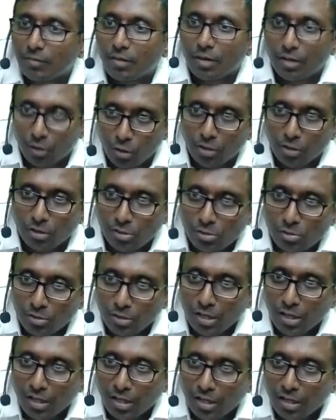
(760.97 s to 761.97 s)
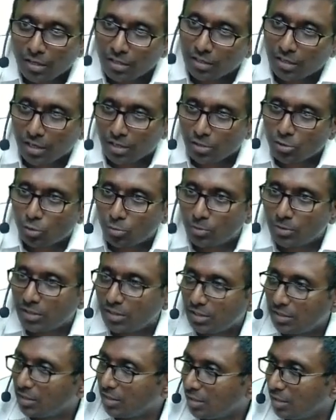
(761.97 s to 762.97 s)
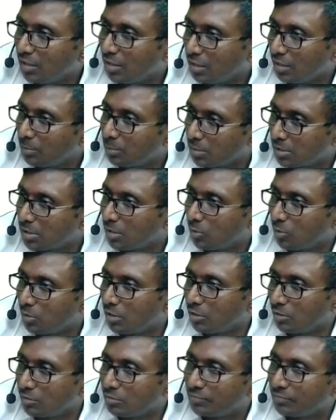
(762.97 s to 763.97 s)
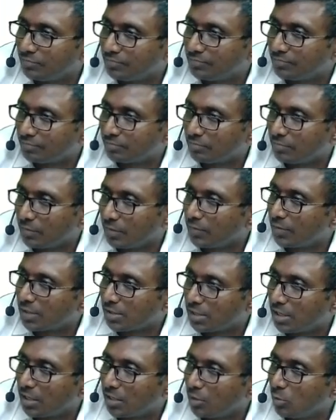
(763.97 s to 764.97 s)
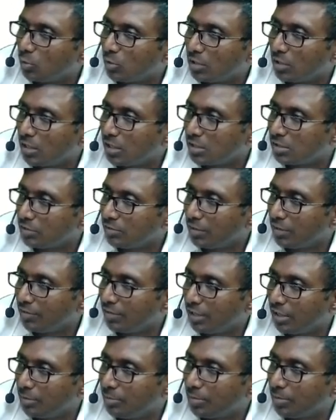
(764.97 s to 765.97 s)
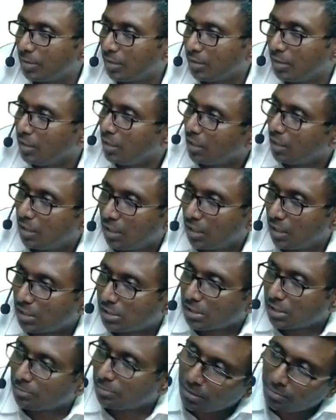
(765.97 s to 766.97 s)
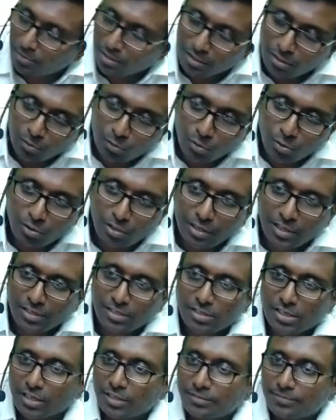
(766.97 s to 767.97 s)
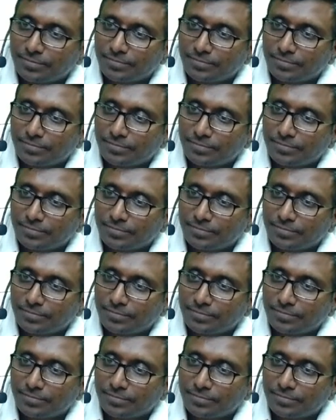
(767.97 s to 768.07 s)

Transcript: Hello, understood? It has to be pizza only, no? If it is not in good condition, why will I pay? I'll say bye bye. You only enjoy.